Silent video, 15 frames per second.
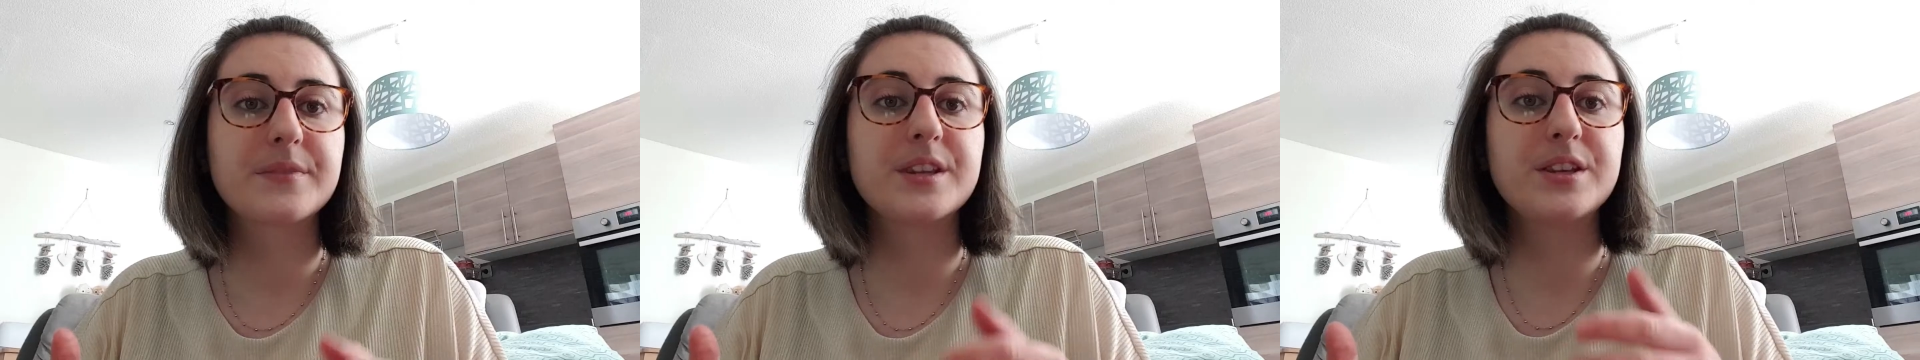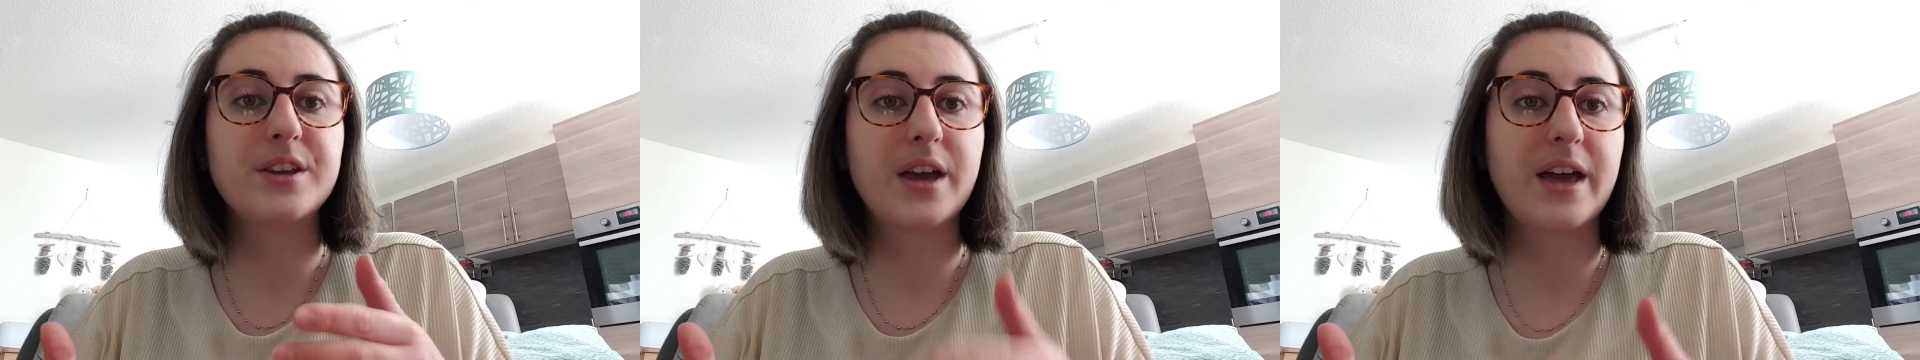
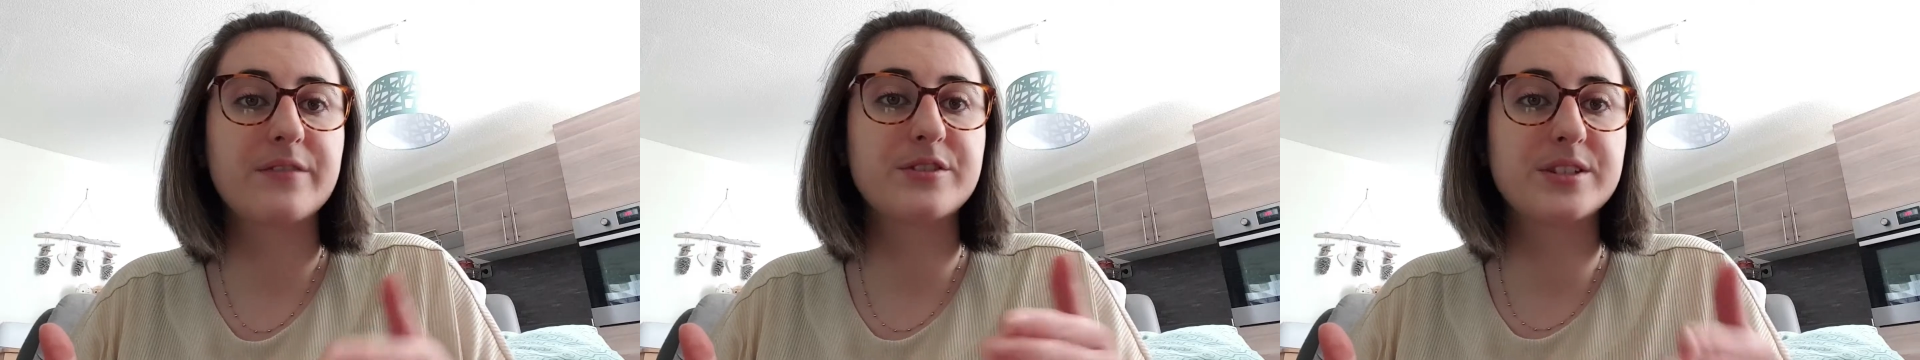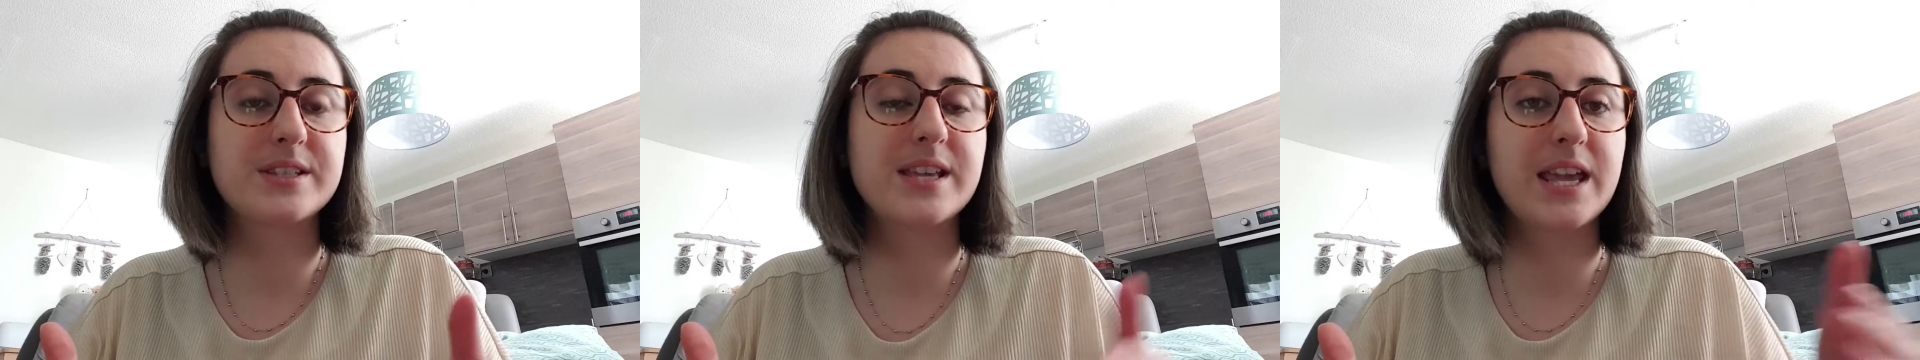You have
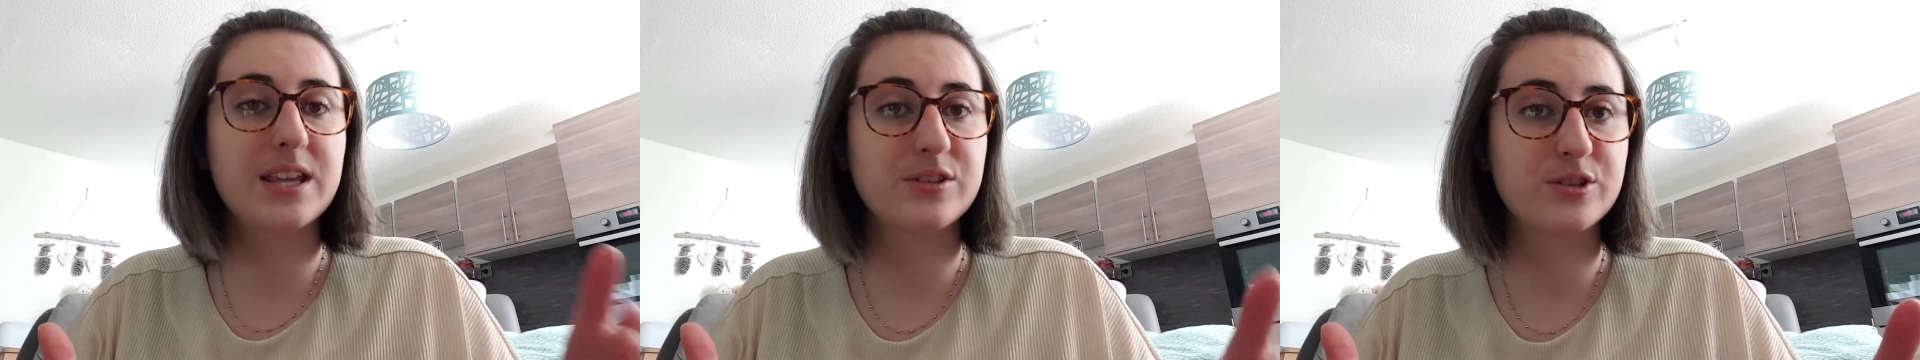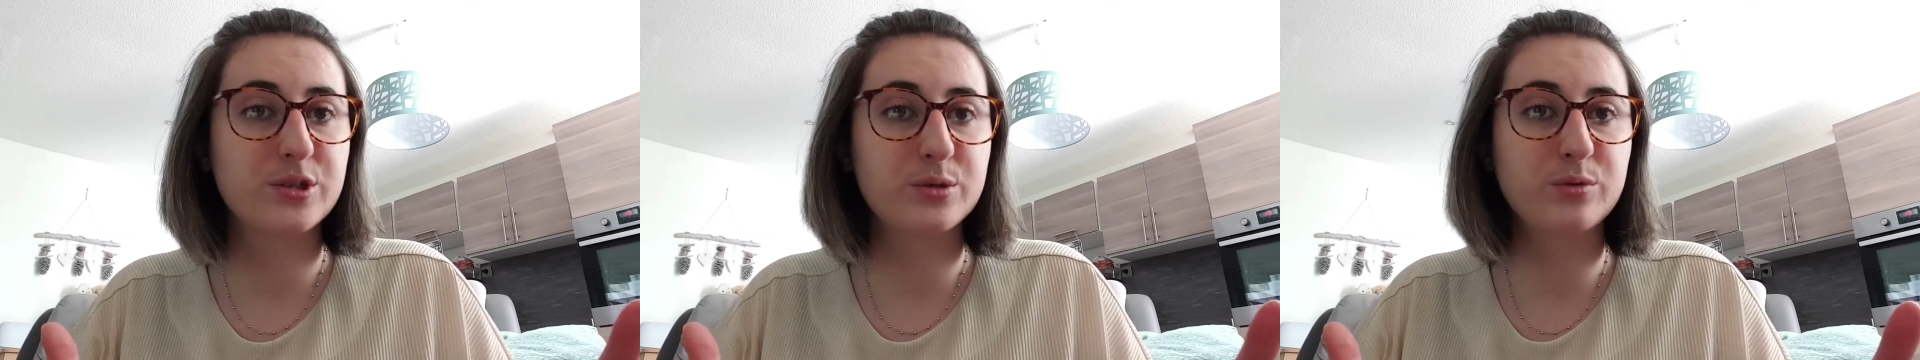to stay
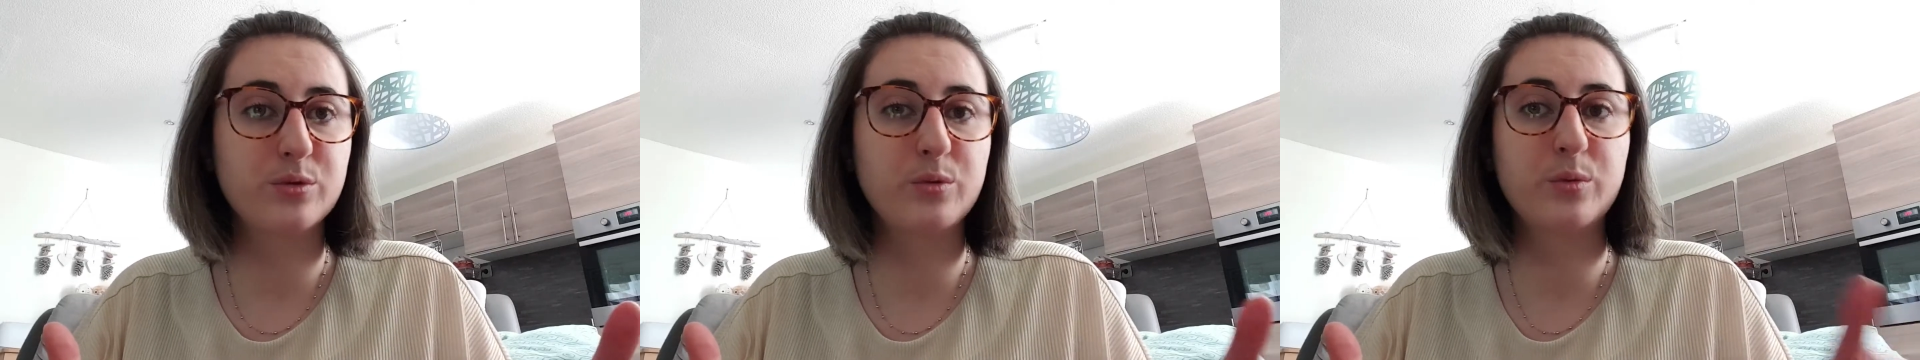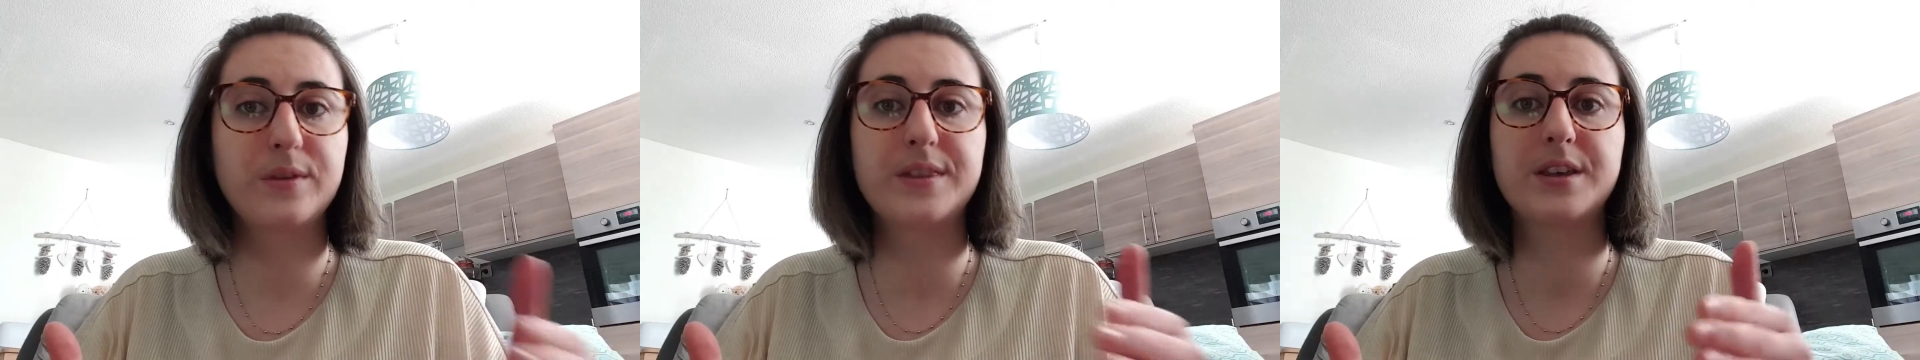in tune
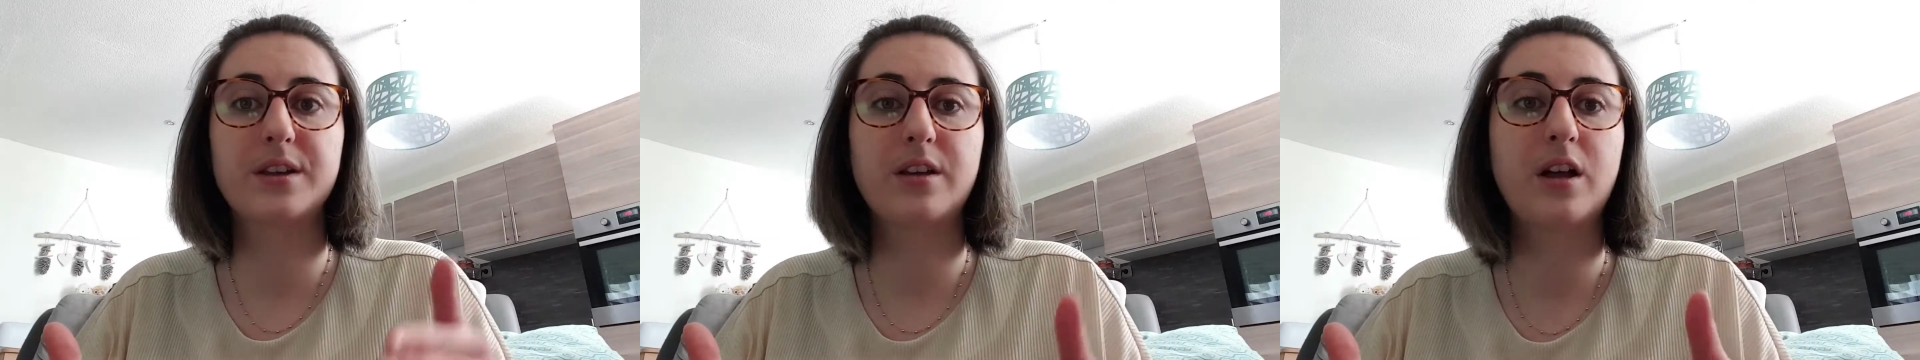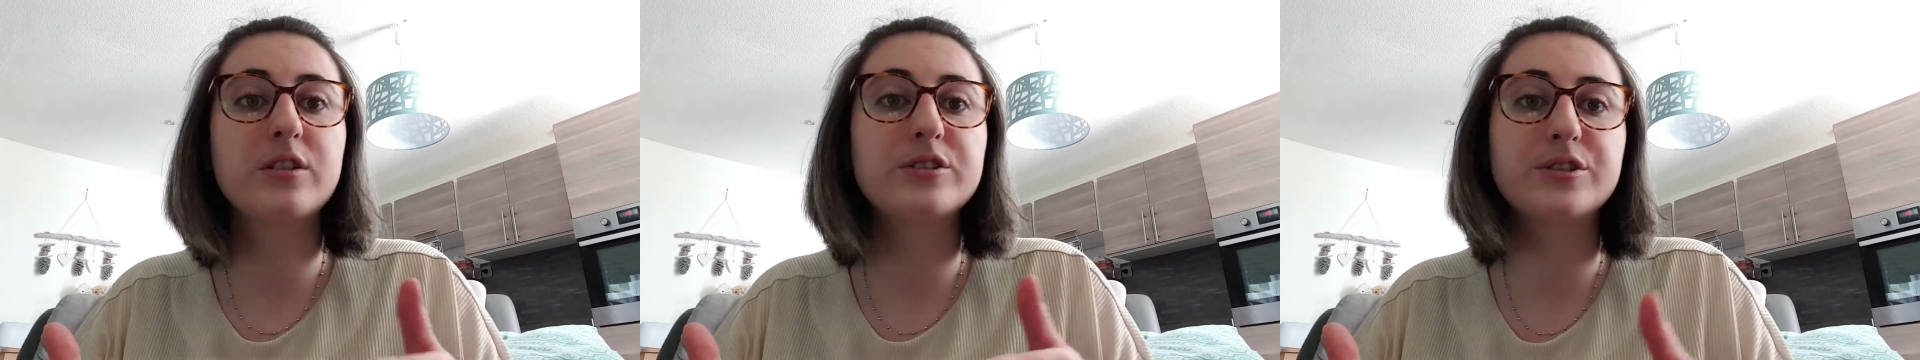with the
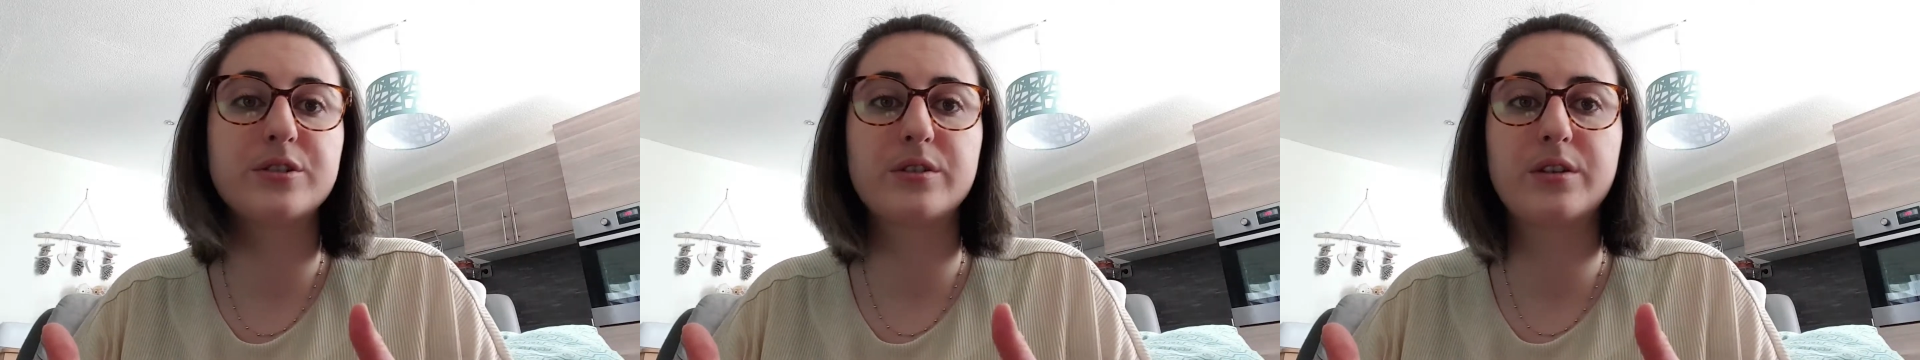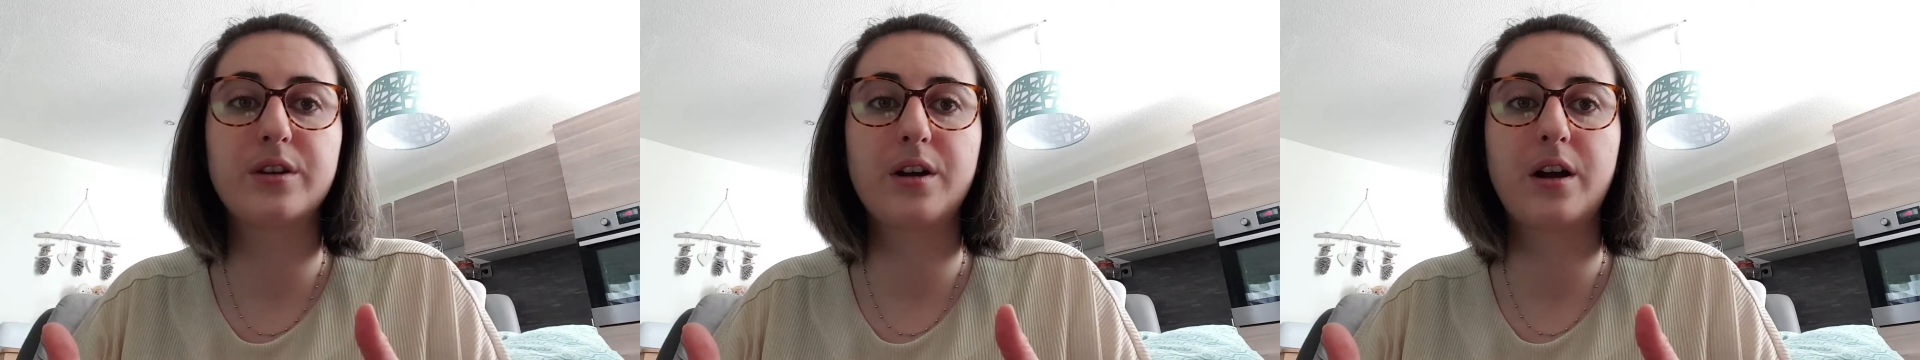culture